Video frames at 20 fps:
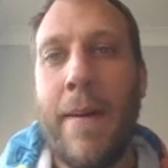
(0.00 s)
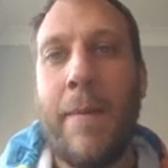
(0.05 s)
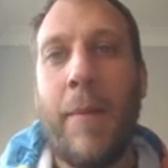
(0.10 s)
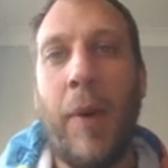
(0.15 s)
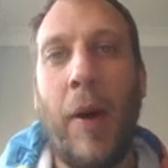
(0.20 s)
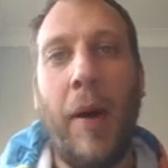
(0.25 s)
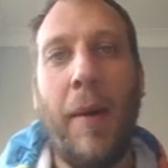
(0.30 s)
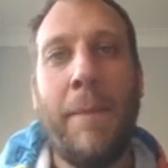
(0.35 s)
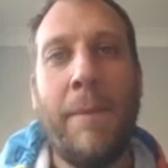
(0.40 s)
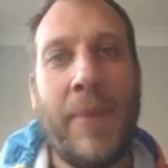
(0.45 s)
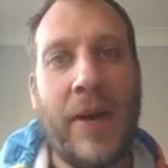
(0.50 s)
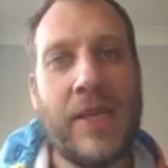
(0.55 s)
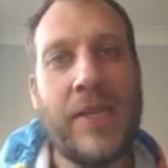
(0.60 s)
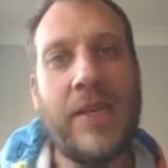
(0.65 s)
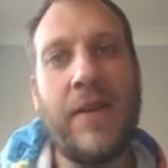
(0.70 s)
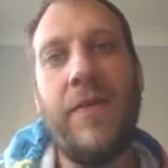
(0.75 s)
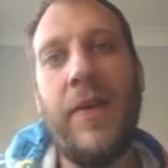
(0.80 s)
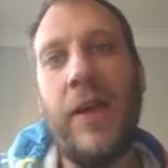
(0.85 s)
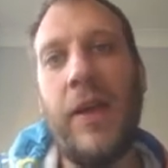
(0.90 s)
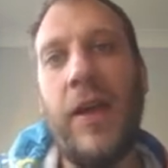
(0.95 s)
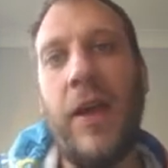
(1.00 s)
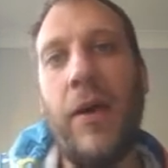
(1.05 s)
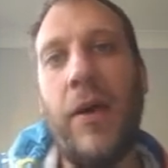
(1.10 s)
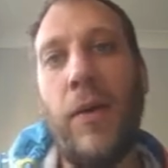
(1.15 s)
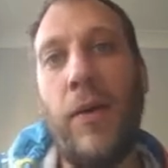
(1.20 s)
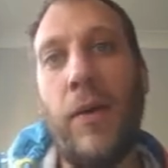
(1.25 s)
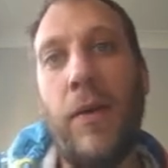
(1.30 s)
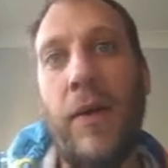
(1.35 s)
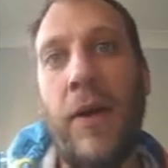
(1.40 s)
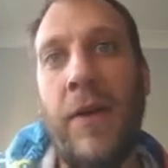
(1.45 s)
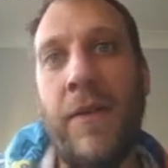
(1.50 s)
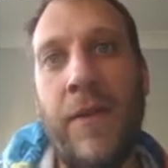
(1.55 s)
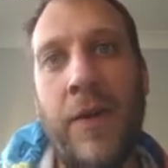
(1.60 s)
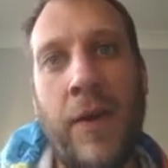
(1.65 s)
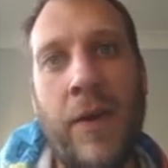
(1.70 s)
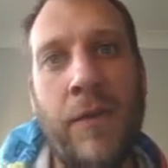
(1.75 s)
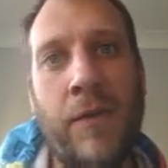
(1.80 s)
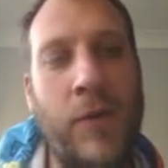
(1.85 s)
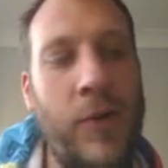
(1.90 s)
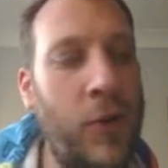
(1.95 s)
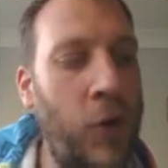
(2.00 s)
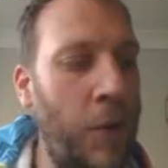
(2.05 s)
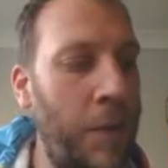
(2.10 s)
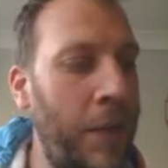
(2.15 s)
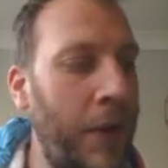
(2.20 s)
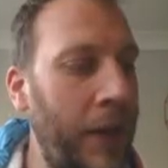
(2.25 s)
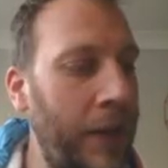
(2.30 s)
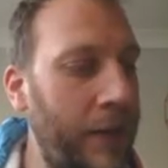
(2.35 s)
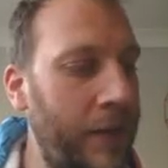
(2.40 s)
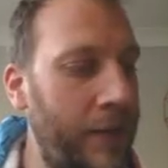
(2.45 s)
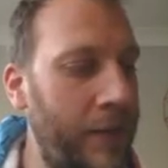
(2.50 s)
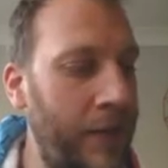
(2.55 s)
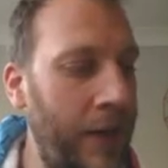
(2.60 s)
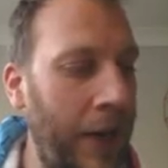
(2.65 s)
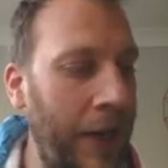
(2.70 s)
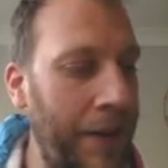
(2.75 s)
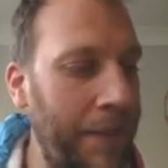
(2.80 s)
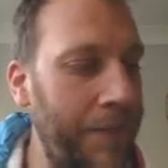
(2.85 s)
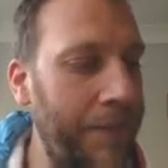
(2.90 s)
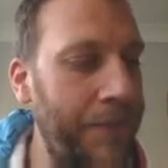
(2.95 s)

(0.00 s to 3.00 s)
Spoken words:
But massive thank you if you've joined me today.